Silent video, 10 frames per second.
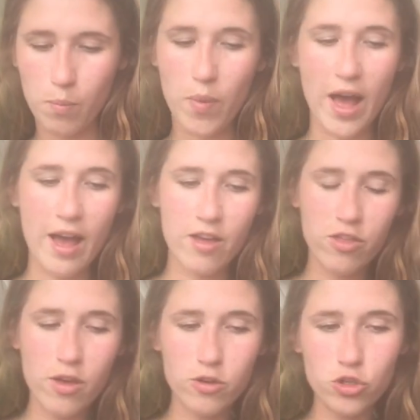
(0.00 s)
by
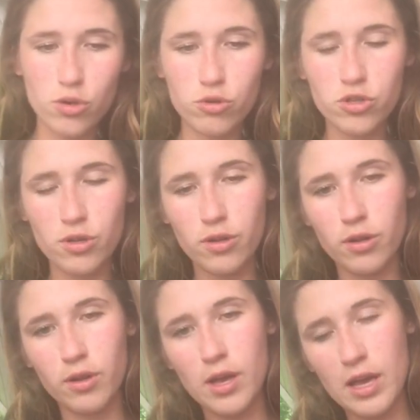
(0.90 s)
the
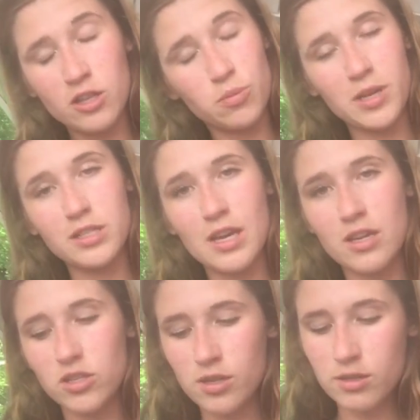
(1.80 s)
social
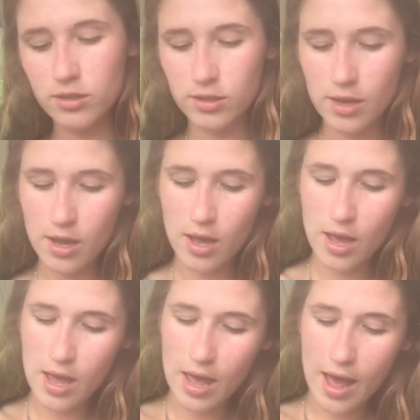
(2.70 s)
expectations.
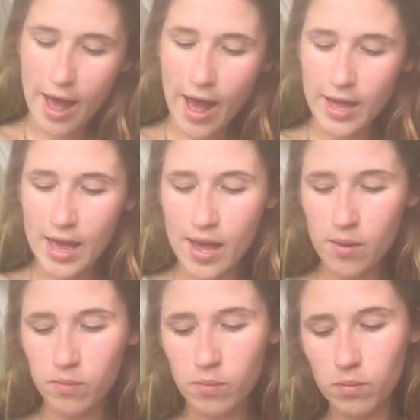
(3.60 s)
I
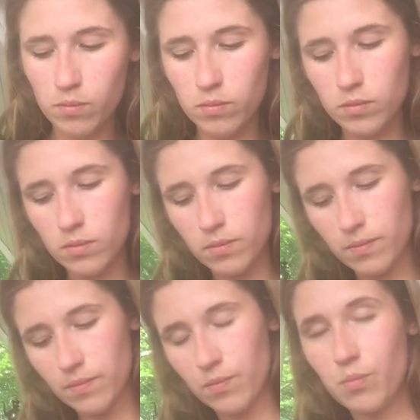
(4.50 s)
am
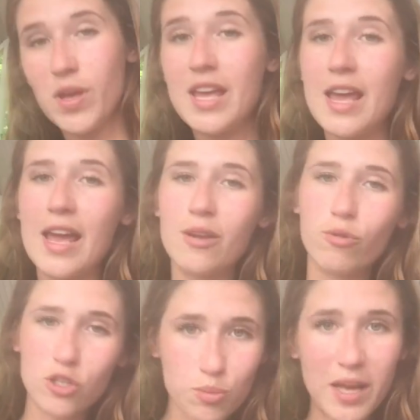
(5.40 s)
being
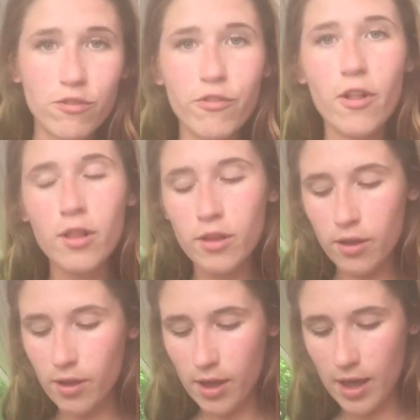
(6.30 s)
respectful,
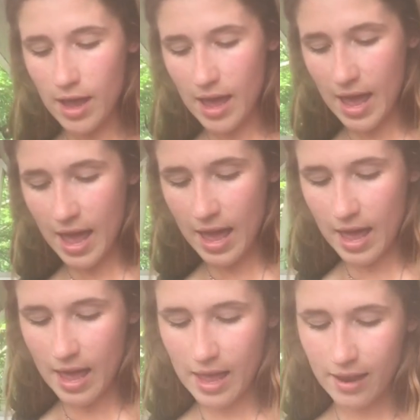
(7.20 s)

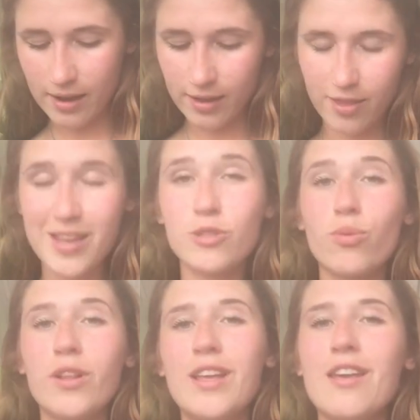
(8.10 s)
and this
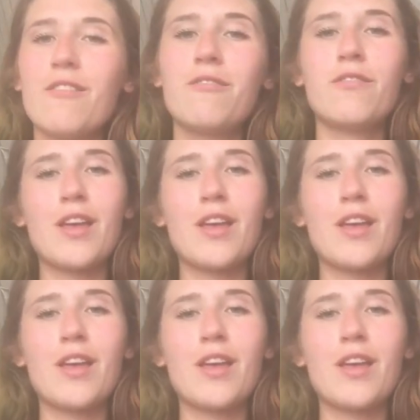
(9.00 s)
will give,